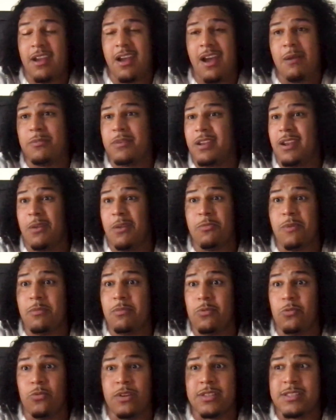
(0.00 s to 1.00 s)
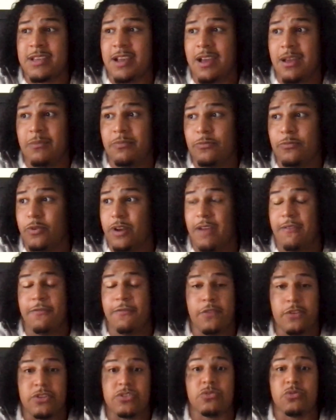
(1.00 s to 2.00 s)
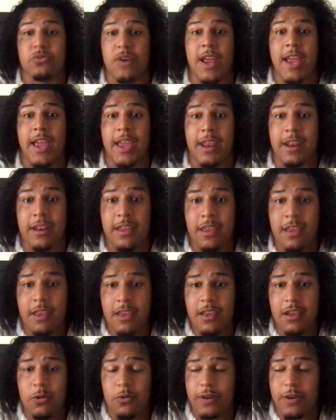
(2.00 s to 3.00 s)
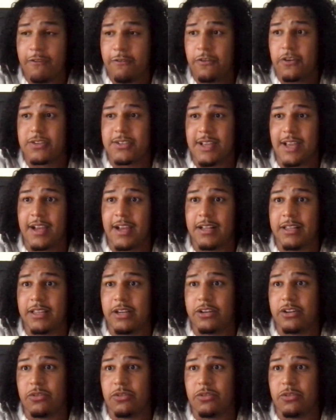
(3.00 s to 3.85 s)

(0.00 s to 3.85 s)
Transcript: i mean i remember one time when i first ran when i first got cleared to